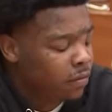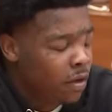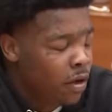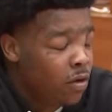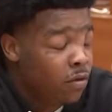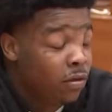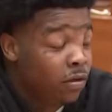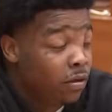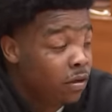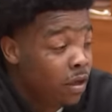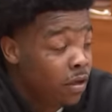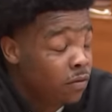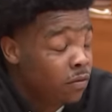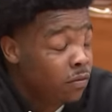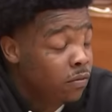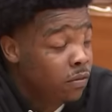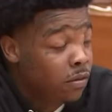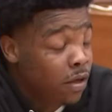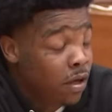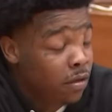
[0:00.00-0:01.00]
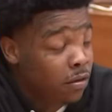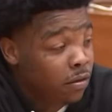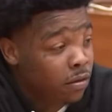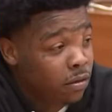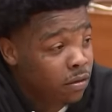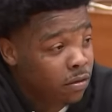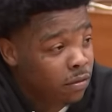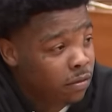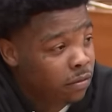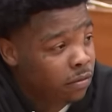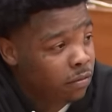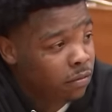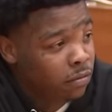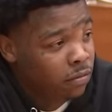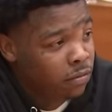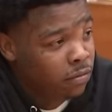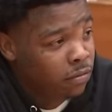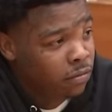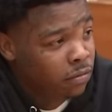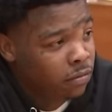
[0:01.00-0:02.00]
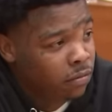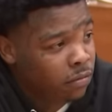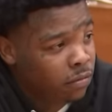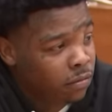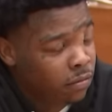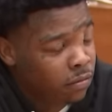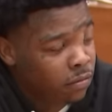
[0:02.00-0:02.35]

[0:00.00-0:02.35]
I don't even think we were talking then. Okay.